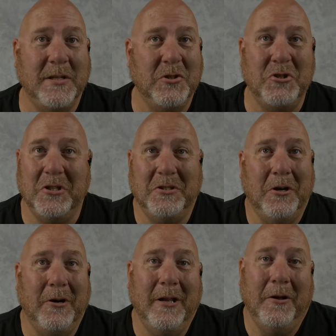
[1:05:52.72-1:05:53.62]
This is just
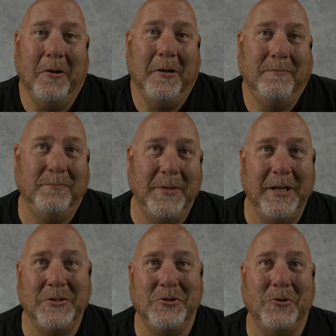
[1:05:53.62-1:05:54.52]
turn it on,
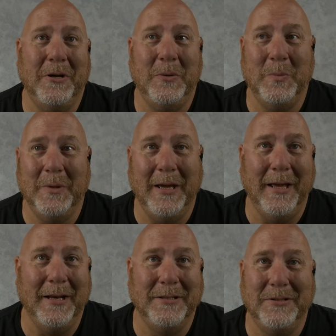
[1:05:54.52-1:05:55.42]
hit stream,
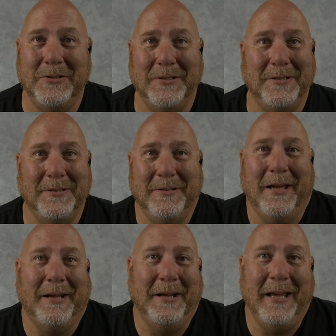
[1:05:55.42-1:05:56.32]
and it's just
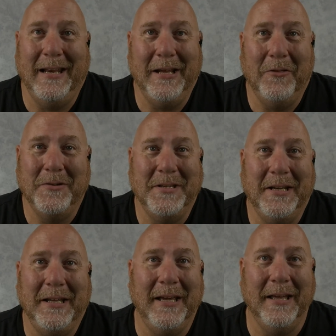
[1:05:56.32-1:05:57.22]
like any other
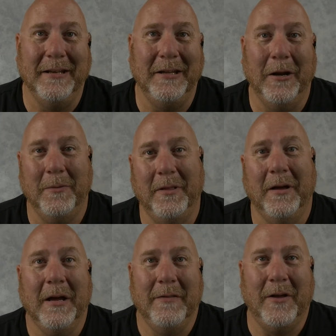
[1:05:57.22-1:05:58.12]
CDN.
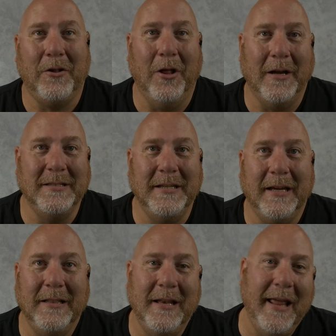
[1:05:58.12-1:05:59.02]
The clock's
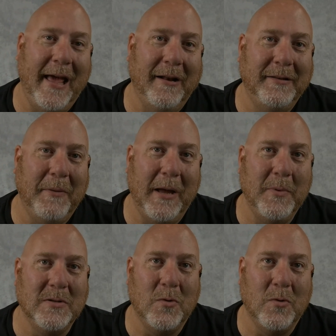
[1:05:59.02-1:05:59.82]
ticking, the data pipe is